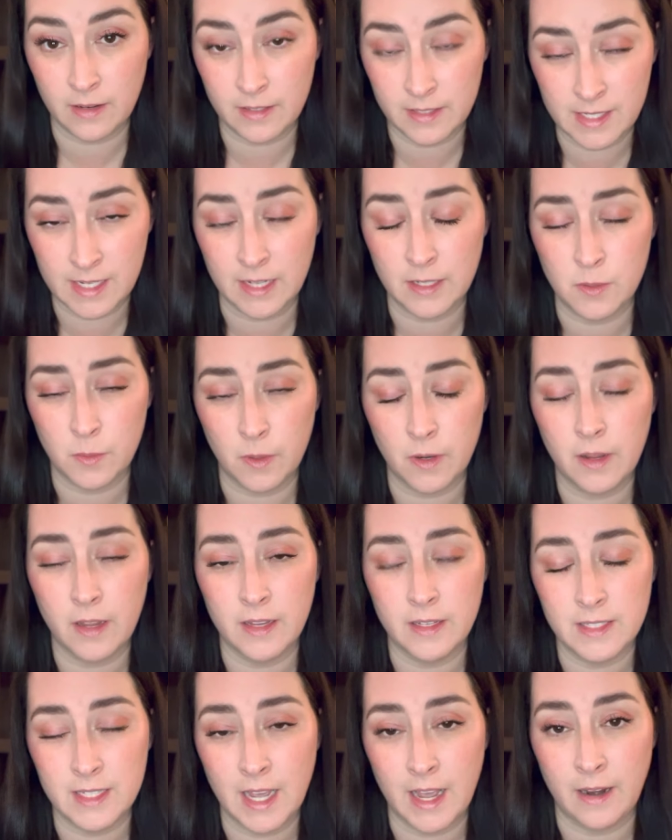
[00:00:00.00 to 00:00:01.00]
sex work
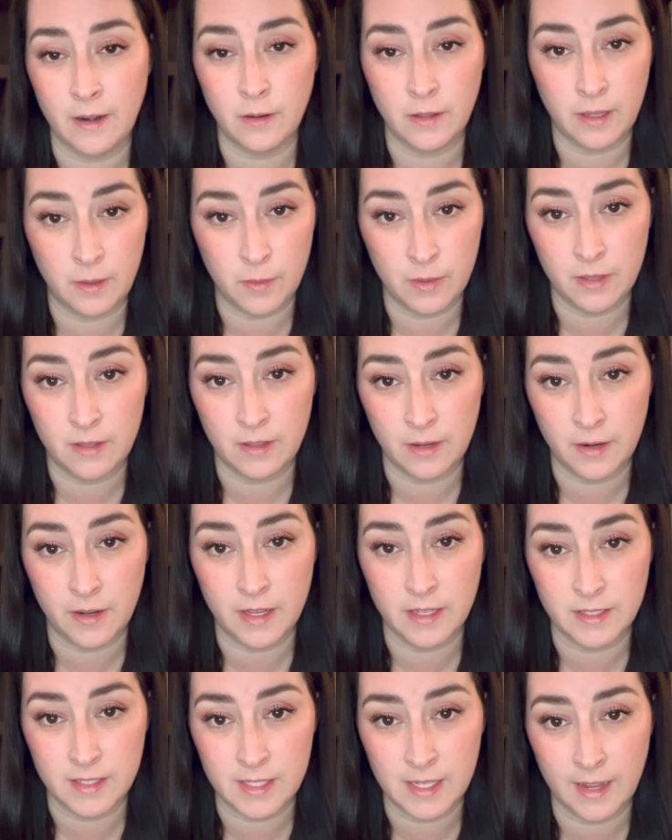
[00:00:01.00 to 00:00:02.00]
entirely within their
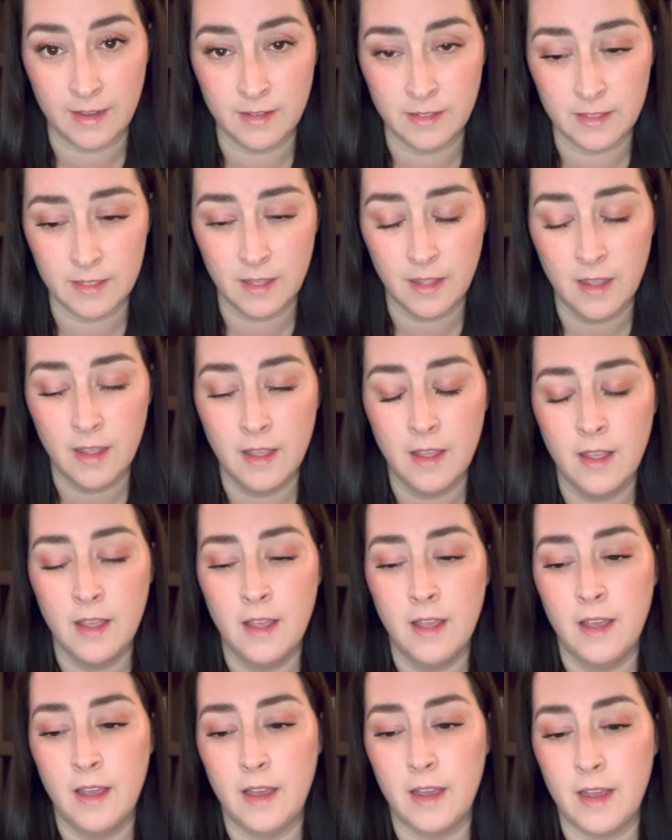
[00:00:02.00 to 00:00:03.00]
consent.
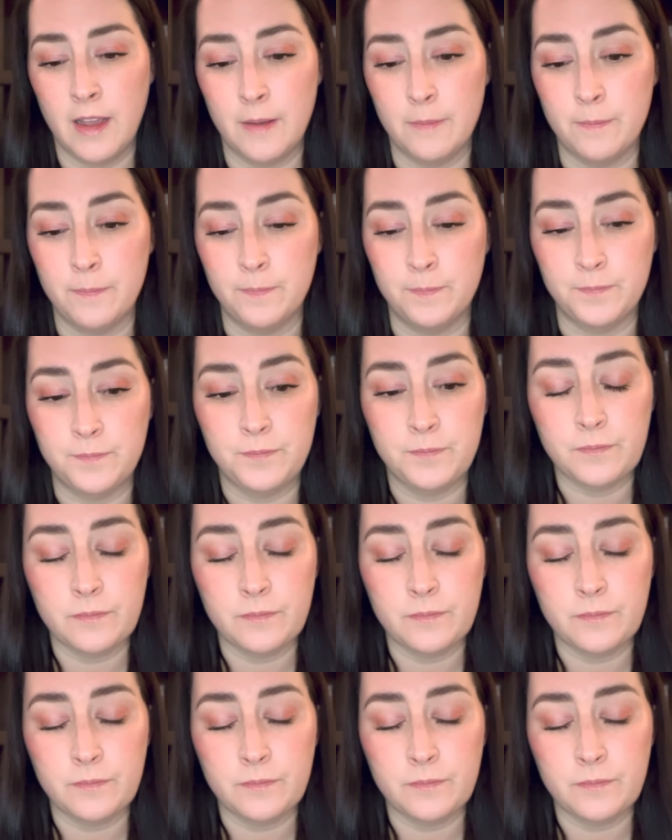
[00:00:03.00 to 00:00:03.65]
Um,